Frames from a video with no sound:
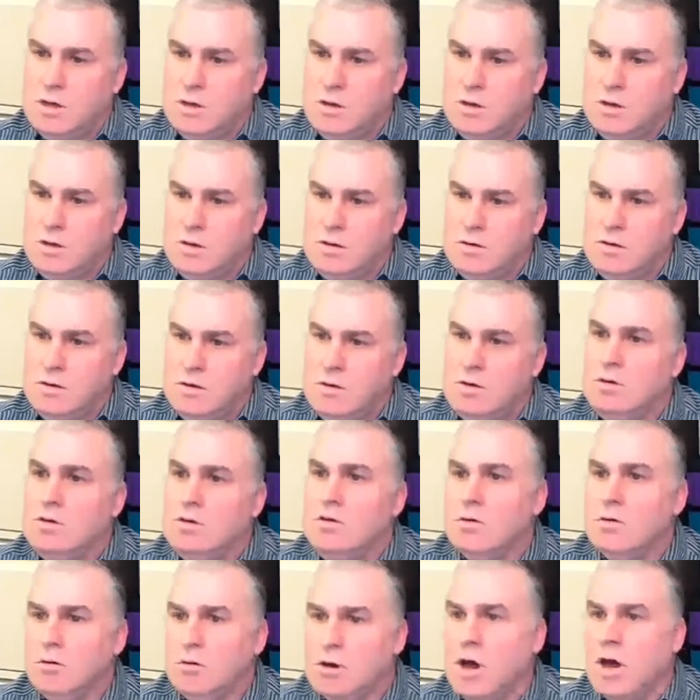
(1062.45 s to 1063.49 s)

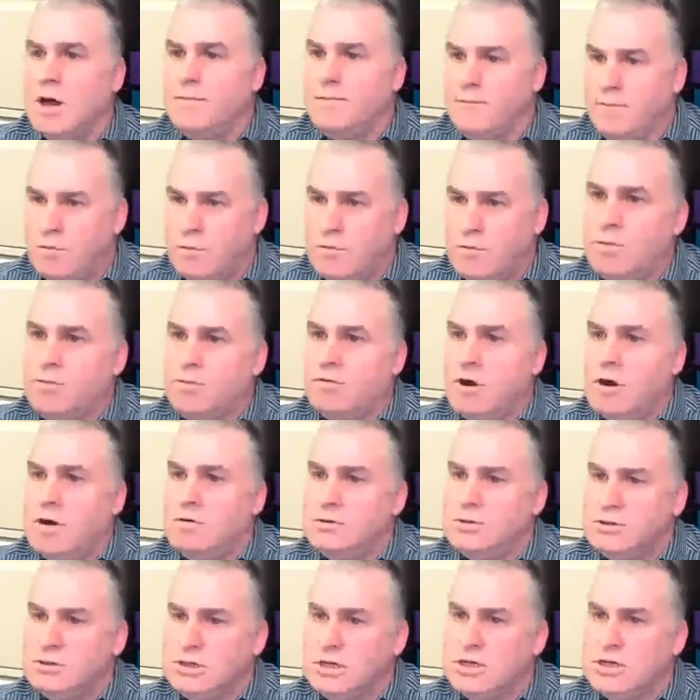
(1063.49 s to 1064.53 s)
you're going through a
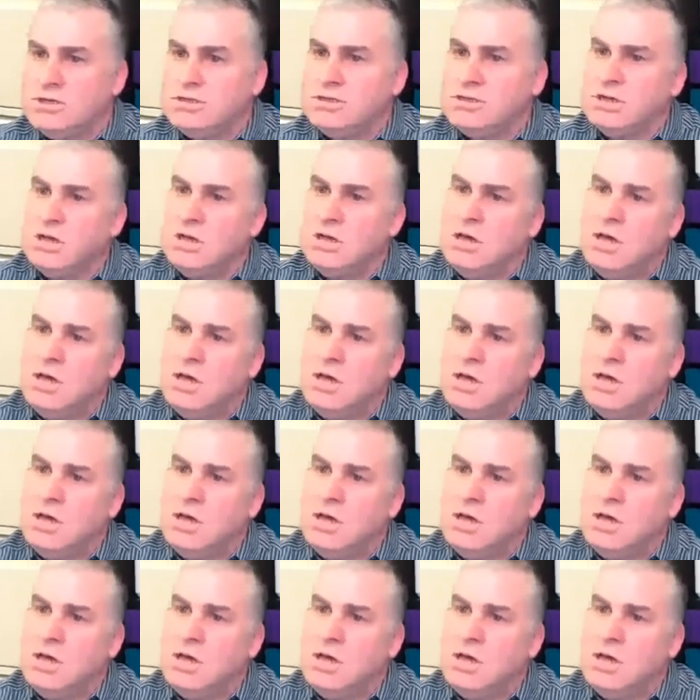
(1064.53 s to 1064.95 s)
process